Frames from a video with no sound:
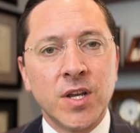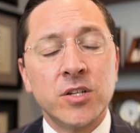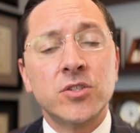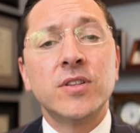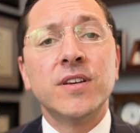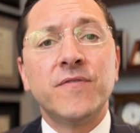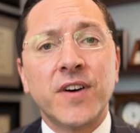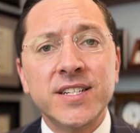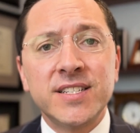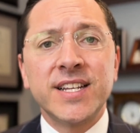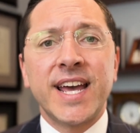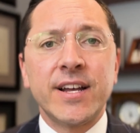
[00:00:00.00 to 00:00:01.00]
So the advice
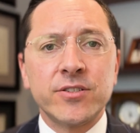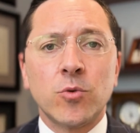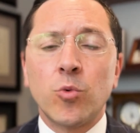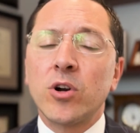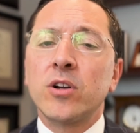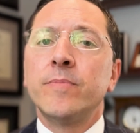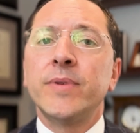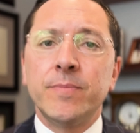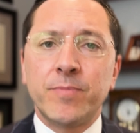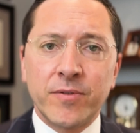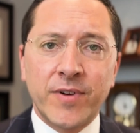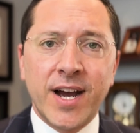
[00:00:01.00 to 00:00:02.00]
and counsel we're going to be
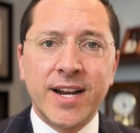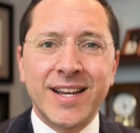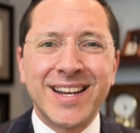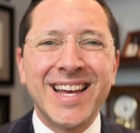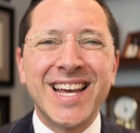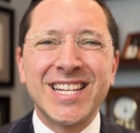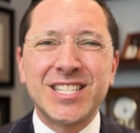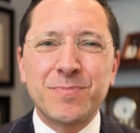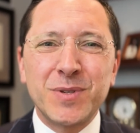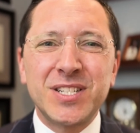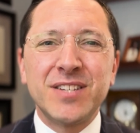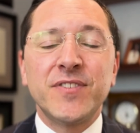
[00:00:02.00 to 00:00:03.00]
providing is
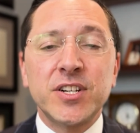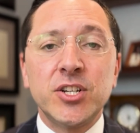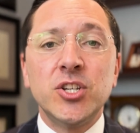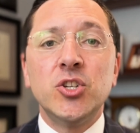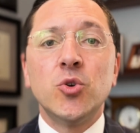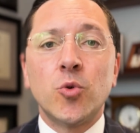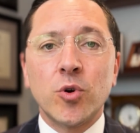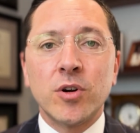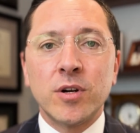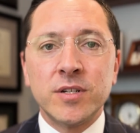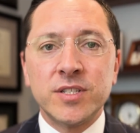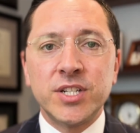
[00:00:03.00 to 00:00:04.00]
specific to
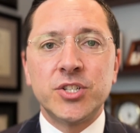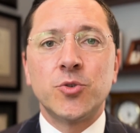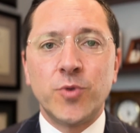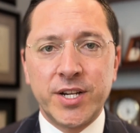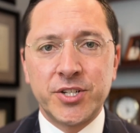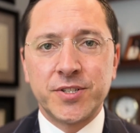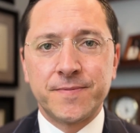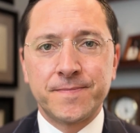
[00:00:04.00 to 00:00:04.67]
your situation.